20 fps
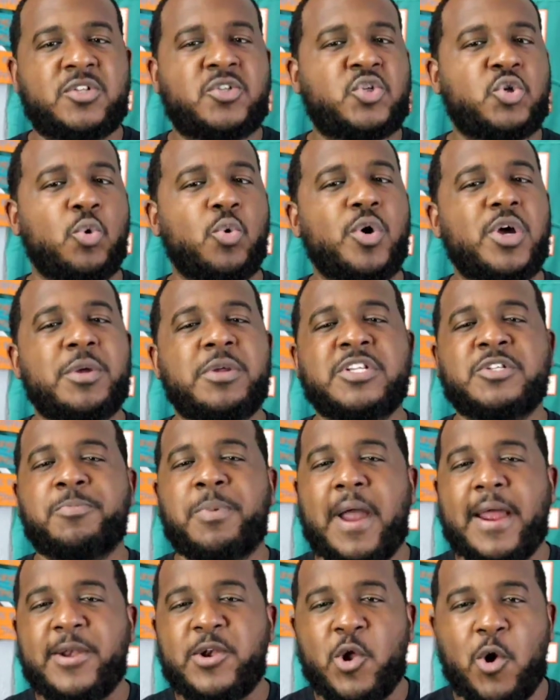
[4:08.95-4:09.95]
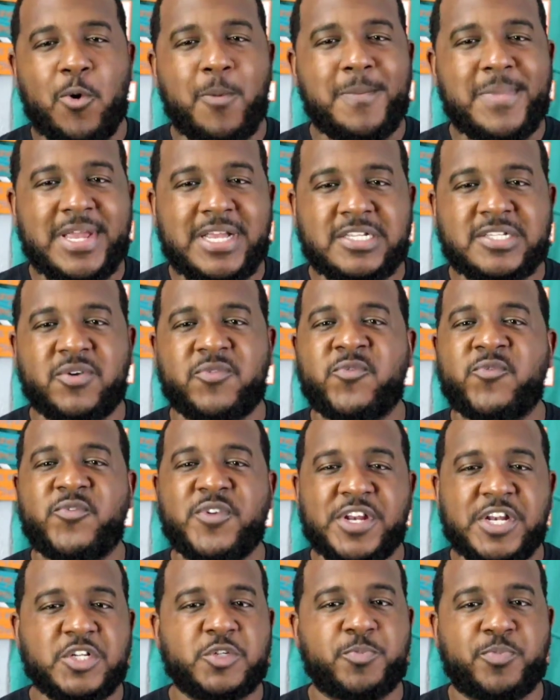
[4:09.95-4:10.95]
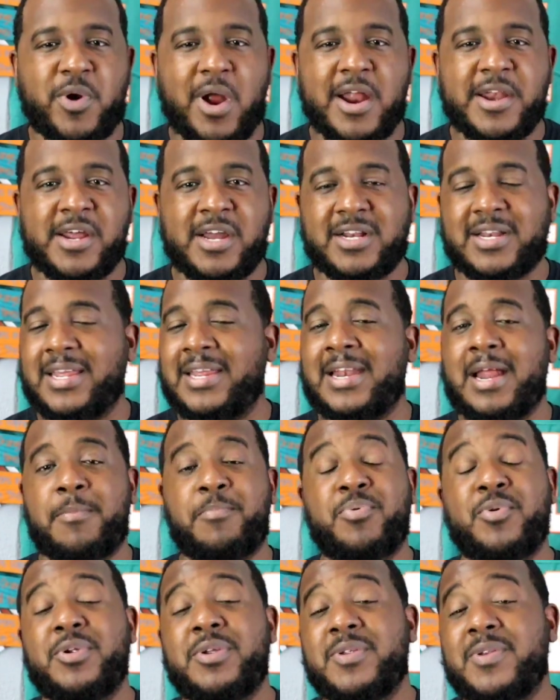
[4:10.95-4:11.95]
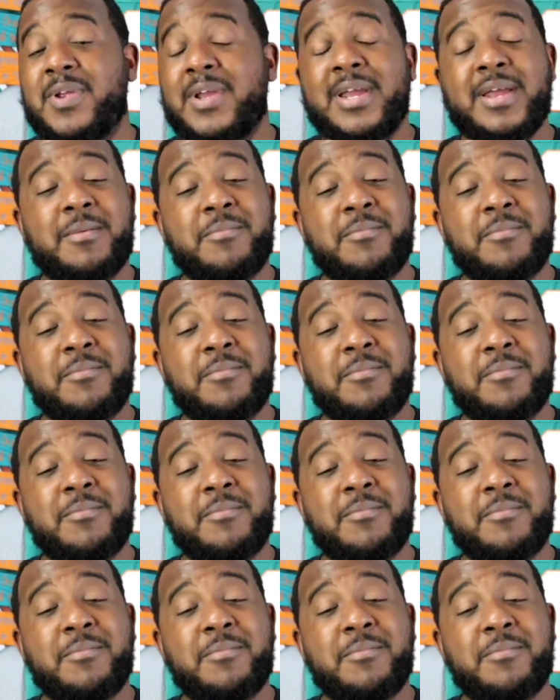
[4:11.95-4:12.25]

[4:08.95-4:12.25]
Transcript: Tua is by no means a finished product, and I pretty